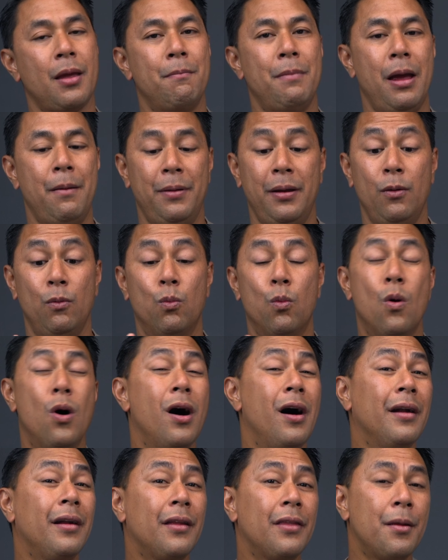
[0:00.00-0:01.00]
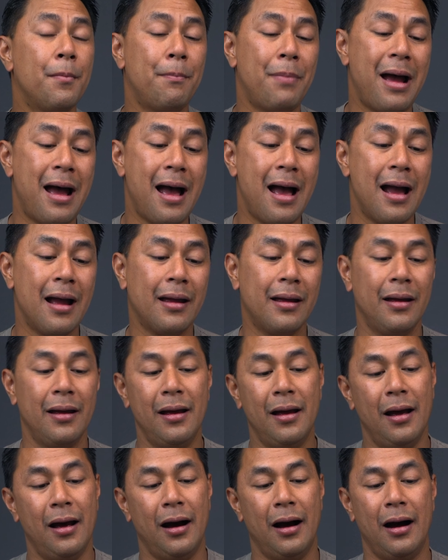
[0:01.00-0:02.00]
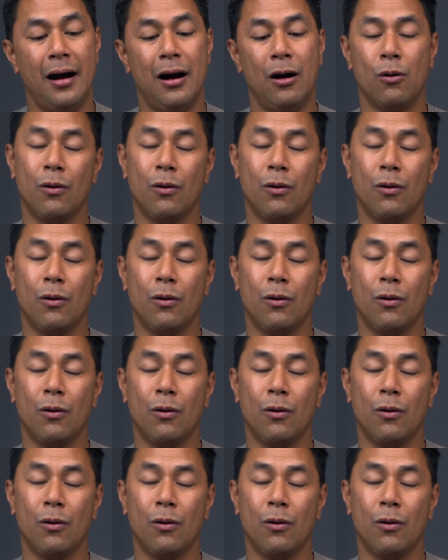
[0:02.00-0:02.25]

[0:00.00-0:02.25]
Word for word: maybe one on the back, uh,